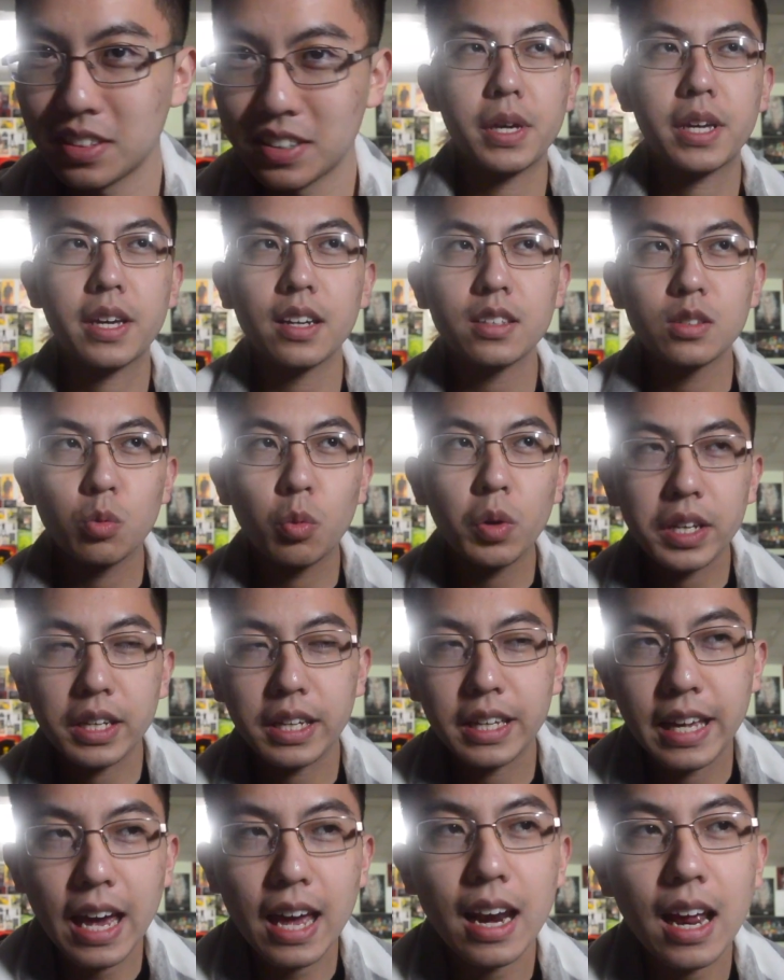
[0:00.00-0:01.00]
Because
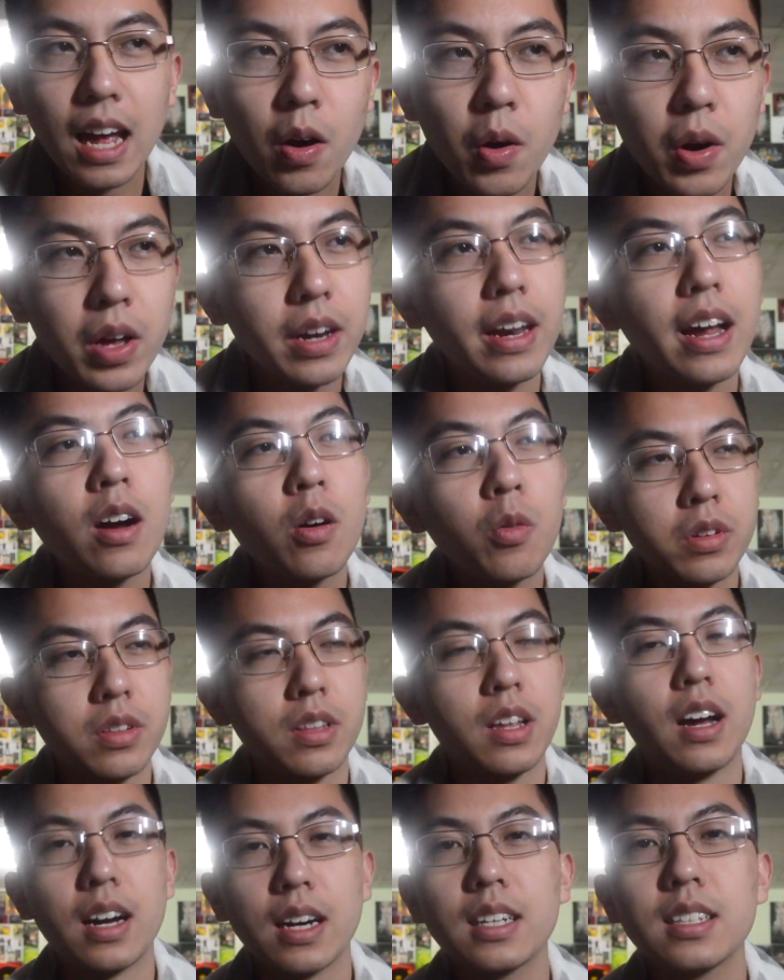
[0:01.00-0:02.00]
with Get Out and now
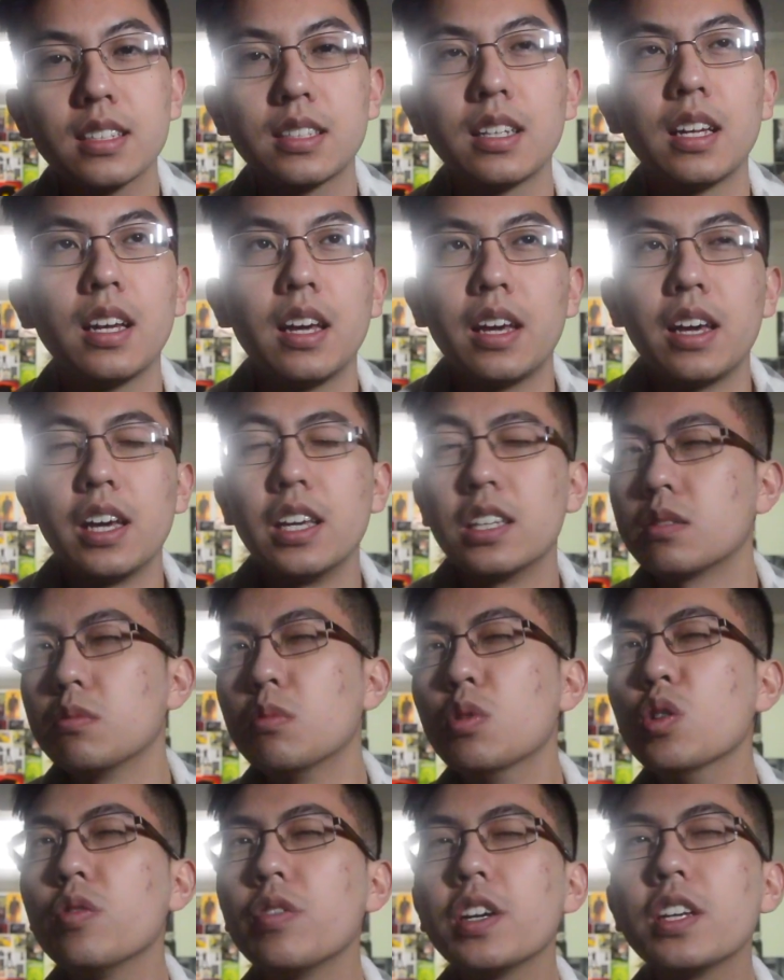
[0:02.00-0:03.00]
with Us, his
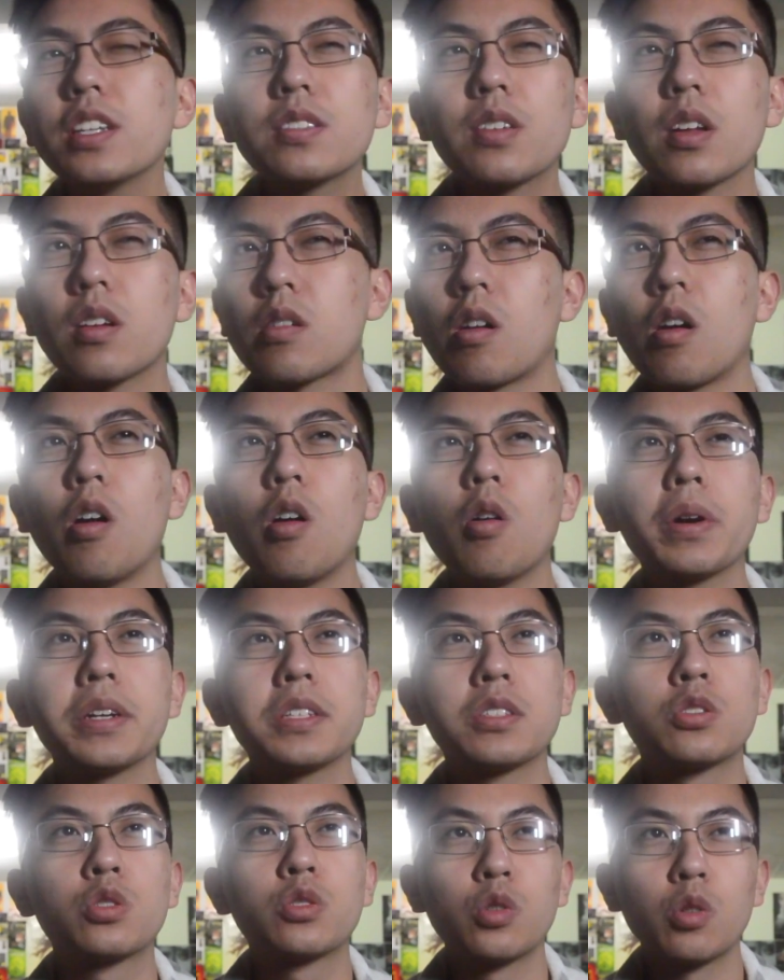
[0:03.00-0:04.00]
movies, they're
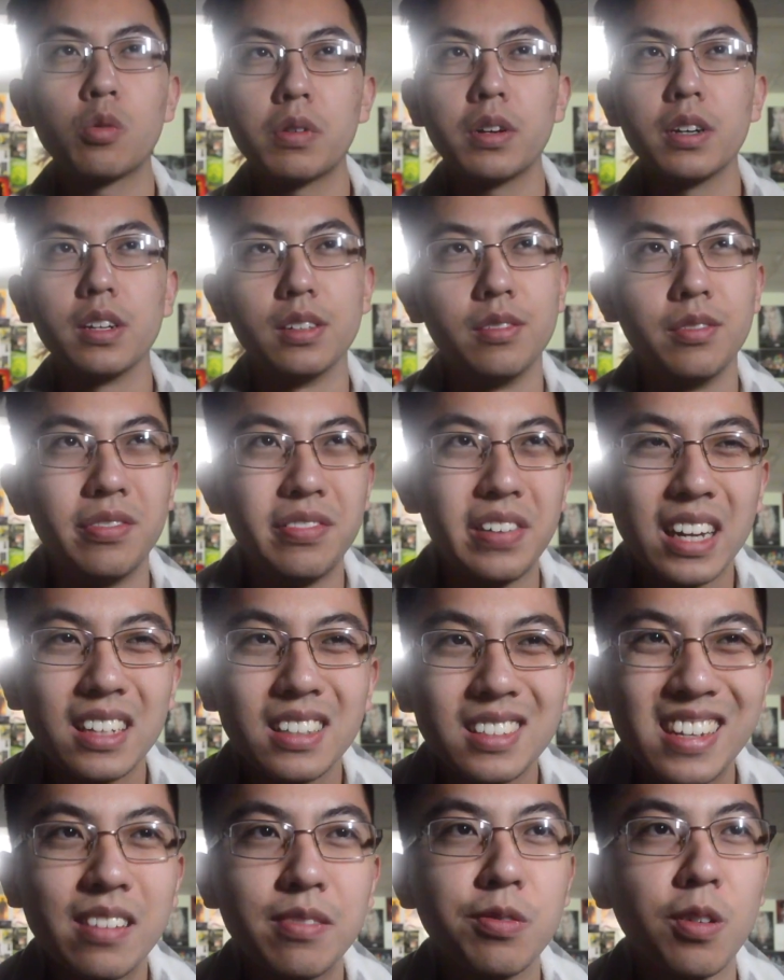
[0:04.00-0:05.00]
always super
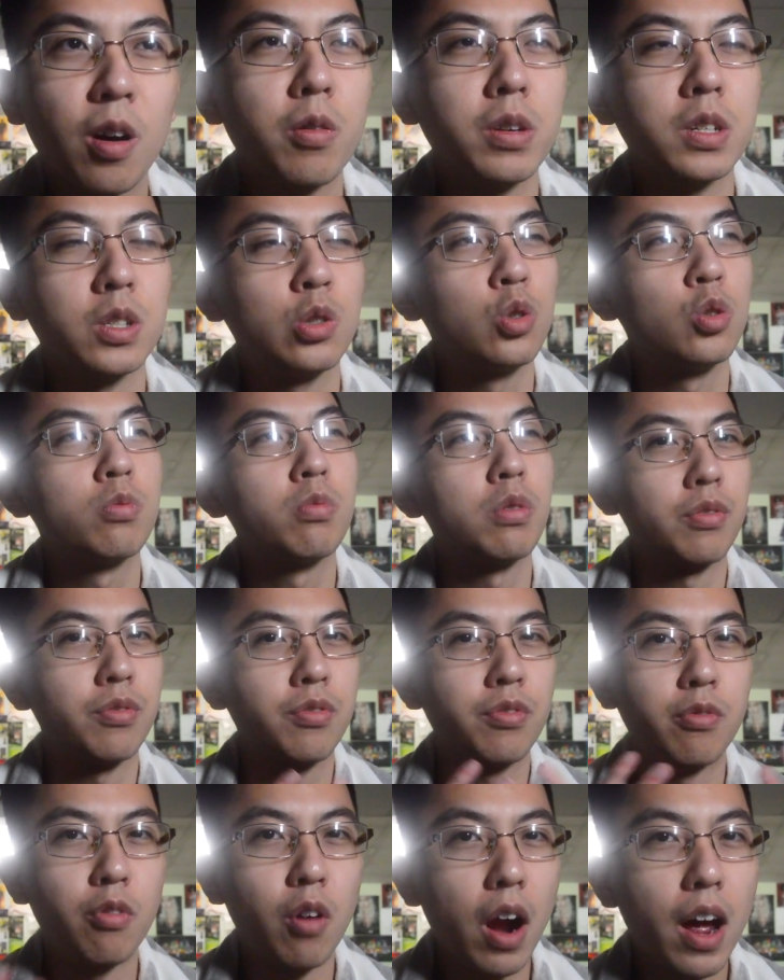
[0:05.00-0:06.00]
inventive, always super
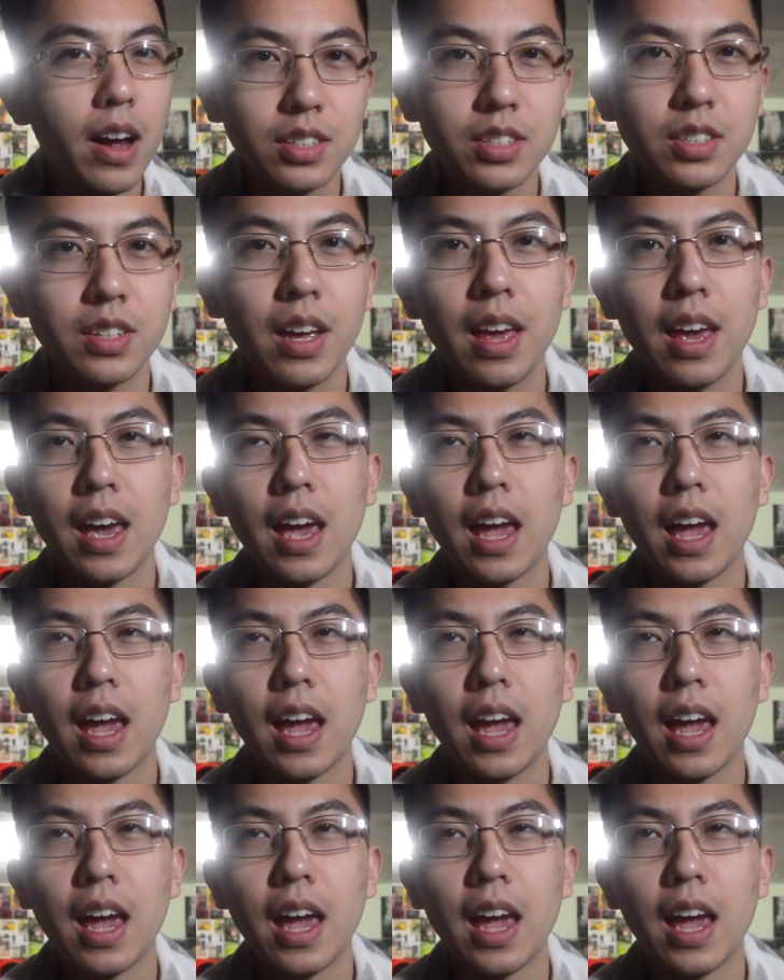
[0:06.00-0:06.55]
fresh,